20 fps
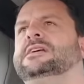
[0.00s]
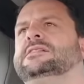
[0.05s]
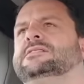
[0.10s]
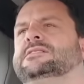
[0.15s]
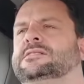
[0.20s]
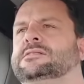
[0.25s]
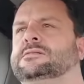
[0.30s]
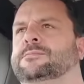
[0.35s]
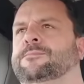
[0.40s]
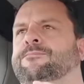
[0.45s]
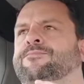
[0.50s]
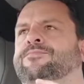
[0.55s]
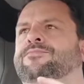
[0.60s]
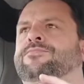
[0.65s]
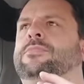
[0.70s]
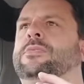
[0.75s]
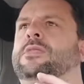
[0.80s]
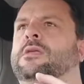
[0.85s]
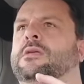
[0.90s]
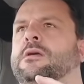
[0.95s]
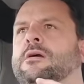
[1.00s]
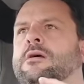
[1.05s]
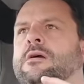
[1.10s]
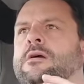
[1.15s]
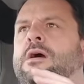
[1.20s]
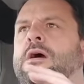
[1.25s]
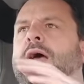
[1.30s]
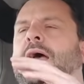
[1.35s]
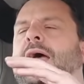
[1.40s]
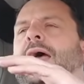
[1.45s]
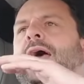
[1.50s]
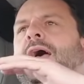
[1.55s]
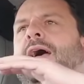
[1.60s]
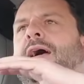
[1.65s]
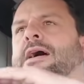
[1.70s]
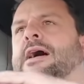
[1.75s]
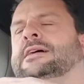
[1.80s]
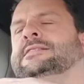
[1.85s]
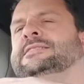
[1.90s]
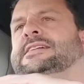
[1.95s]
is
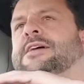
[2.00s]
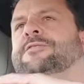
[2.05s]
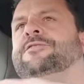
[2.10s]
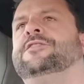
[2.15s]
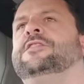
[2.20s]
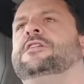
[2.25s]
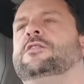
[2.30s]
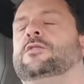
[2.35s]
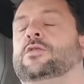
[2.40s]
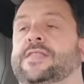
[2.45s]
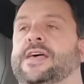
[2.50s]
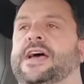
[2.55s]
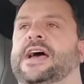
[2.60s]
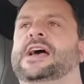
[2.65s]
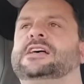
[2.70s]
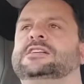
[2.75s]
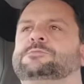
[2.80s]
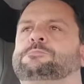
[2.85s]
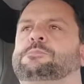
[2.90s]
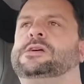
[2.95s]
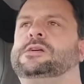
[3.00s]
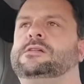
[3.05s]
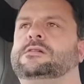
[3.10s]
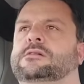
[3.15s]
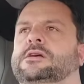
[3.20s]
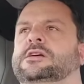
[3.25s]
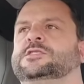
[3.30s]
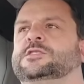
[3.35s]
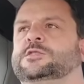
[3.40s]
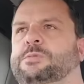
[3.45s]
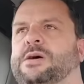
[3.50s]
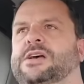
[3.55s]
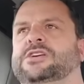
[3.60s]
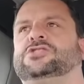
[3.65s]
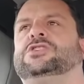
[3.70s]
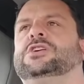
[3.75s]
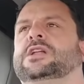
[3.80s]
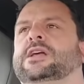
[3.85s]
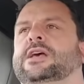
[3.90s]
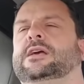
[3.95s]
a, a definite, or there has been,
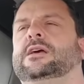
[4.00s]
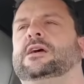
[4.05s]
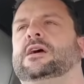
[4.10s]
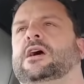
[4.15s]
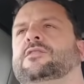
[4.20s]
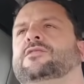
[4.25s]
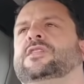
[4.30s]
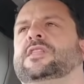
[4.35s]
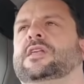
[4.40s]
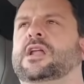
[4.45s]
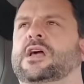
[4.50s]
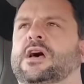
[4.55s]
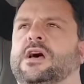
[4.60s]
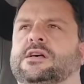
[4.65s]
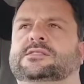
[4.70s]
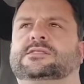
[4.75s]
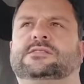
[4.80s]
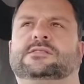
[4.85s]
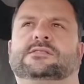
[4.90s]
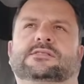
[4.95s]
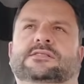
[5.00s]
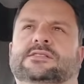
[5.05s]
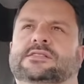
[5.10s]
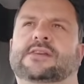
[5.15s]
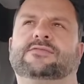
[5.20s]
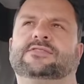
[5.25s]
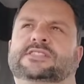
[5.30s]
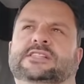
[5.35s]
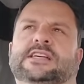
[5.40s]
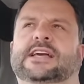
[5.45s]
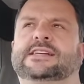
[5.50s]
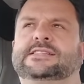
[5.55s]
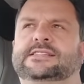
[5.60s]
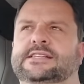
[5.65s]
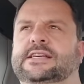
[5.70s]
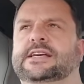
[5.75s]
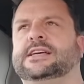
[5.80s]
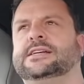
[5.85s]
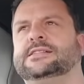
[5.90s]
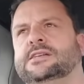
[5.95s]
especially over the last 70,
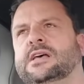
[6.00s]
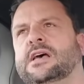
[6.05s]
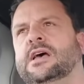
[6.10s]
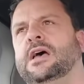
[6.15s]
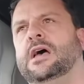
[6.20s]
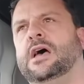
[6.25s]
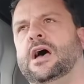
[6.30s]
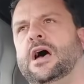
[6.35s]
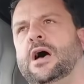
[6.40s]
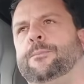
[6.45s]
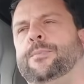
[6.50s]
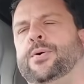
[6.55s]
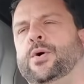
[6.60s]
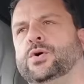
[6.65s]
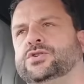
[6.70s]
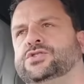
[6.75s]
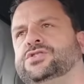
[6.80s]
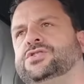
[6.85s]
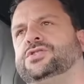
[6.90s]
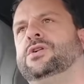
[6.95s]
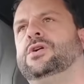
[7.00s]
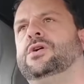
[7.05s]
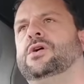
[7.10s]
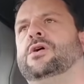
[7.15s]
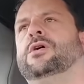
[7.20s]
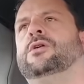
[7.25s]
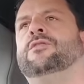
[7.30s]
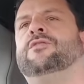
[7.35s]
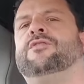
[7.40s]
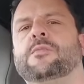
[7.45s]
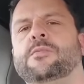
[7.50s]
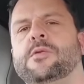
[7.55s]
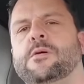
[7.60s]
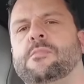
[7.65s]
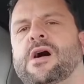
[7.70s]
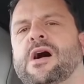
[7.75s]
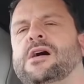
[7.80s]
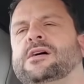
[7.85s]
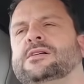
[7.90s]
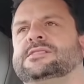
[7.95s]
80 years, a push from the
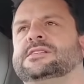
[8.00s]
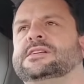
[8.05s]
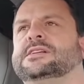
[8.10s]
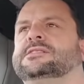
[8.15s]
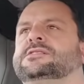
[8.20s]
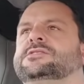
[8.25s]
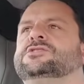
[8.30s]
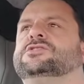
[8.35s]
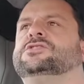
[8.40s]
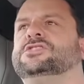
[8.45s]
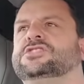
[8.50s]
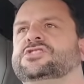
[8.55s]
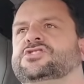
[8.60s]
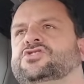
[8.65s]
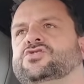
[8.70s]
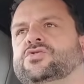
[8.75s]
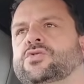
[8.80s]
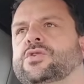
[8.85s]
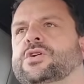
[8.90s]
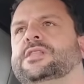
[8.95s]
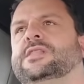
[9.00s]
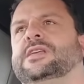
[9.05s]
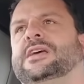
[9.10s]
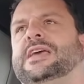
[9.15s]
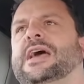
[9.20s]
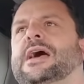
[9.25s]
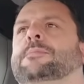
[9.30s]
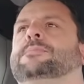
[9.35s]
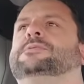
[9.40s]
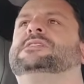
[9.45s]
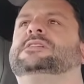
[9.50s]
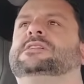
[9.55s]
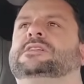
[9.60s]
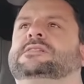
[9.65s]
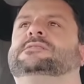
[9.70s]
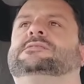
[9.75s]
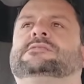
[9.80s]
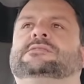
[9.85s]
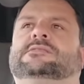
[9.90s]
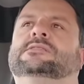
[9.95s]
Marxists to destroy the
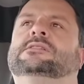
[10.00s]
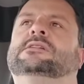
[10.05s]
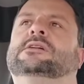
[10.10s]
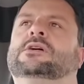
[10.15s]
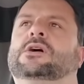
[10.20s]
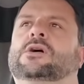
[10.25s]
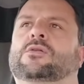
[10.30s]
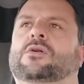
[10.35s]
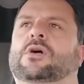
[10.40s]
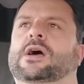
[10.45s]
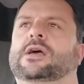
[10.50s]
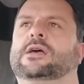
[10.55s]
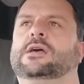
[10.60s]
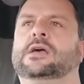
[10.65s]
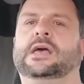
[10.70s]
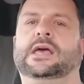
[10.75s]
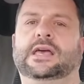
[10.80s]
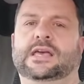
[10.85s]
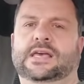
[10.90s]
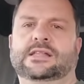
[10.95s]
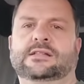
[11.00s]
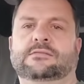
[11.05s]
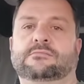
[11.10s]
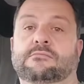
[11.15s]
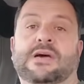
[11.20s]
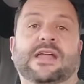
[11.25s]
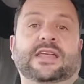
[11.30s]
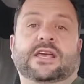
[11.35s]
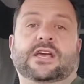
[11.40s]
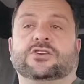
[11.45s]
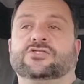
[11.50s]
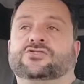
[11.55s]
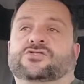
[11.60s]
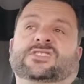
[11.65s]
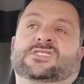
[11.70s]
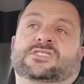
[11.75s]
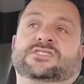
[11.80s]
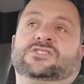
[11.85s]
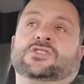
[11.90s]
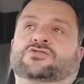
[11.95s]
capitalists, right, in many
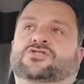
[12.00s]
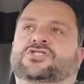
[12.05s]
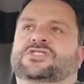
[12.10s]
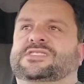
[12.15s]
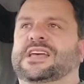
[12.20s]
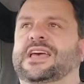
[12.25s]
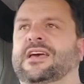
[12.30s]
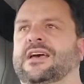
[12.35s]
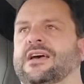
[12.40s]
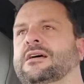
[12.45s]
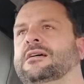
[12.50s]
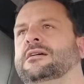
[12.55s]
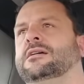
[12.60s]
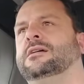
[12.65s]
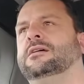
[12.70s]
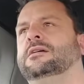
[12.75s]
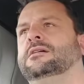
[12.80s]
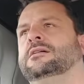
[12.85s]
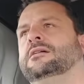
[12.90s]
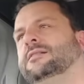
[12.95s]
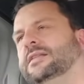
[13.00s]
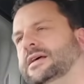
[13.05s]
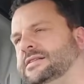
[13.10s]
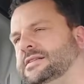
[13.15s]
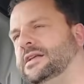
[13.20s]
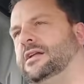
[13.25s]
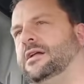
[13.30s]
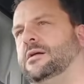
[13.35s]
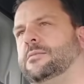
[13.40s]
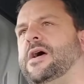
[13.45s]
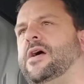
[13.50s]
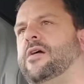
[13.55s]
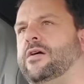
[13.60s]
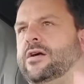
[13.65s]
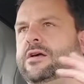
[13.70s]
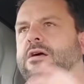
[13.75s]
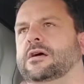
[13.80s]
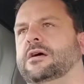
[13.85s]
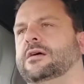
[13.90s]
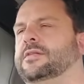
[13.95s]
countries. It's not just here. They did it in
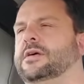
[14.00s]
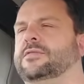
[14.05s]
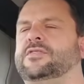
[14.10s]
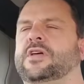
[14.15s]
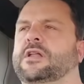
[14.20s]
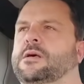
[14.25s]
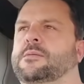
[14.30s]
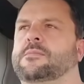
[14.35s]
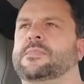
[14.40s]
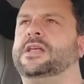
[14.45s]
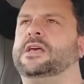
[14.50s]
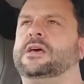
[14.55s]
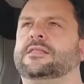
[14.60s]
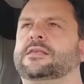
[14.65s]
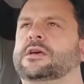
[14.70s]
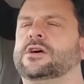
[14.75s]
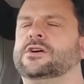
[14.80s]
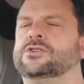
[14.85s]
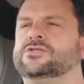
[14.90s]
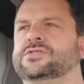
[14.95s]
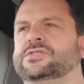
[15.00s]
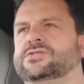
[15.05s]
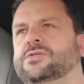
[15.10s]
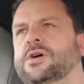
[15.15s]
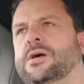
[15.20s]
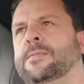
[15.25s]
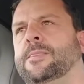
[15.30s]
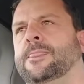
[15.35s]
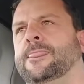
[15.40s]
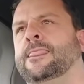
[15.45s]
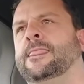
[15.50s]
America, they've done it in many other countries, right?